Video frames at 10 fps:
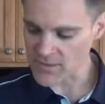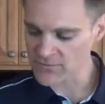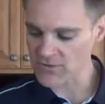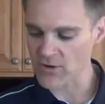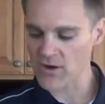
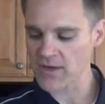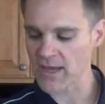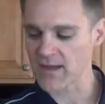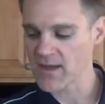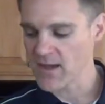So,
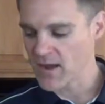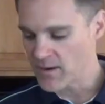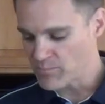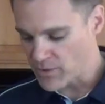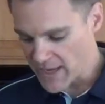okay,
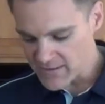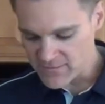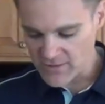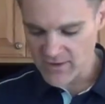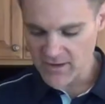bread,
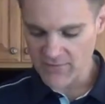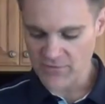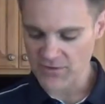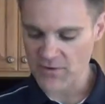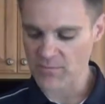starting off
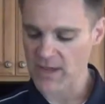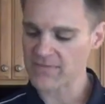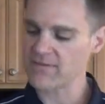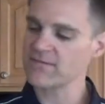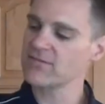with our
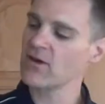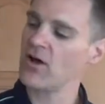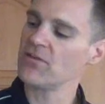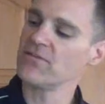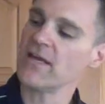bread, this is
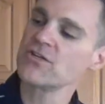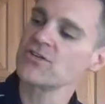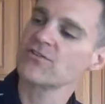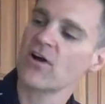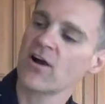called
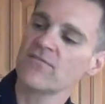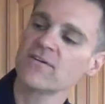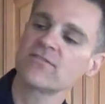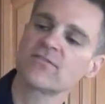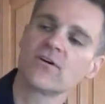Nature's
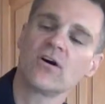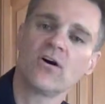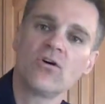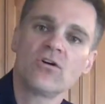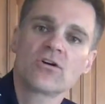Harvest
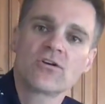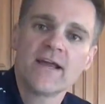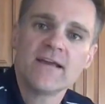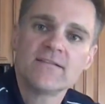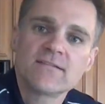Whole
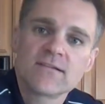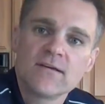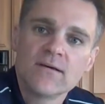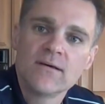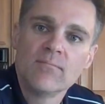Grains
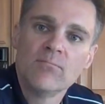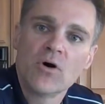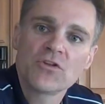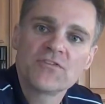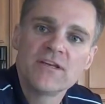
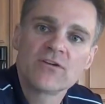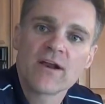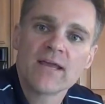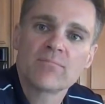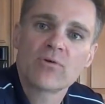
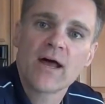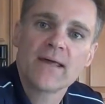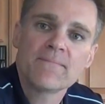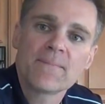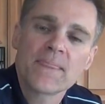Multi-Grain
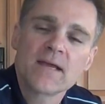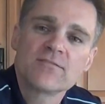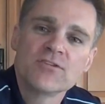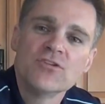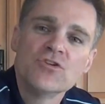Bread.
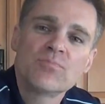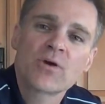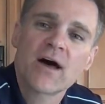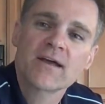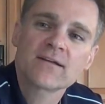It's a new
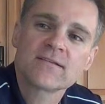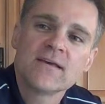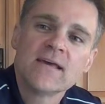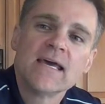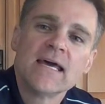product,
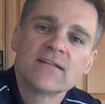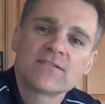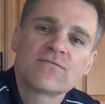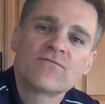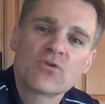and it's a
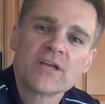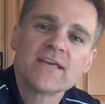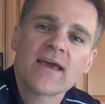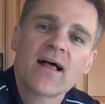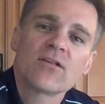40
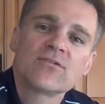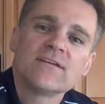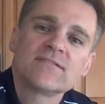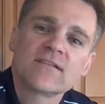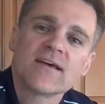calorie
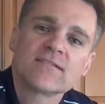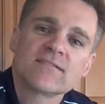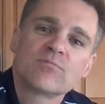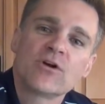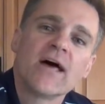slice
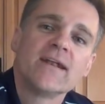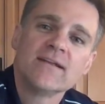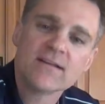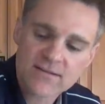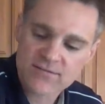of bread,
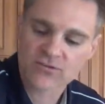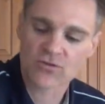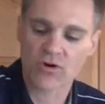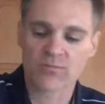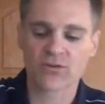and it is a
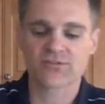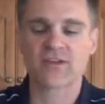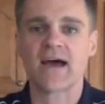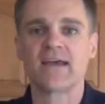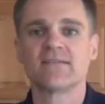normal
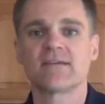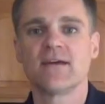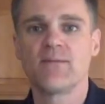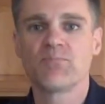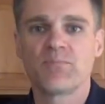size
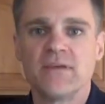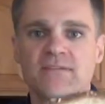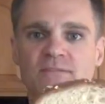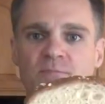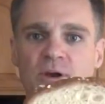piece
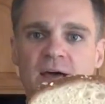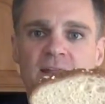of bread.